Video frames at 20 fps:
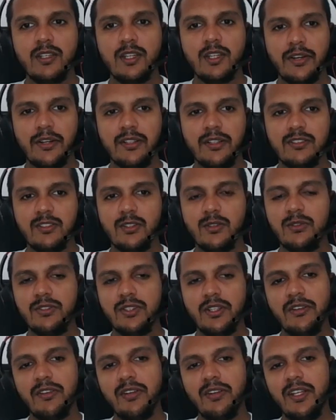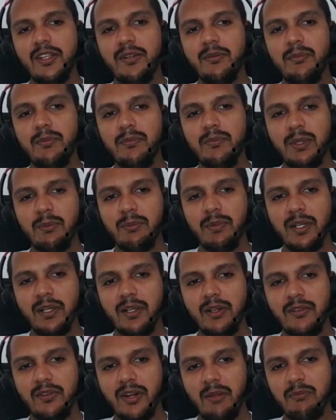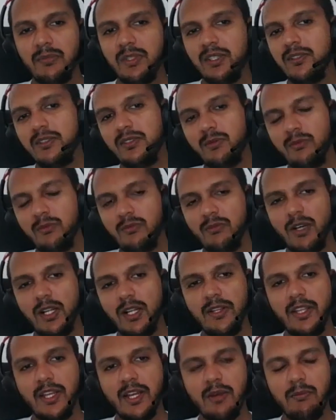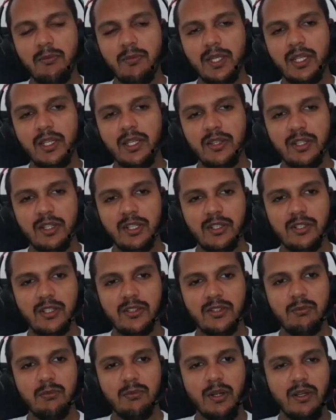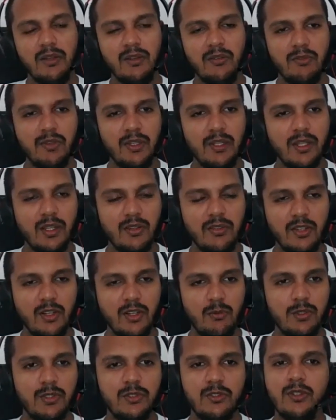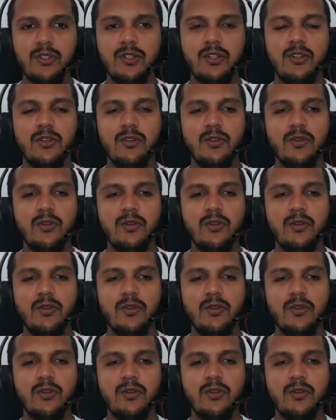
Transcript: correct. So generally, people grab this while they are being in the industry, but we get the opportunity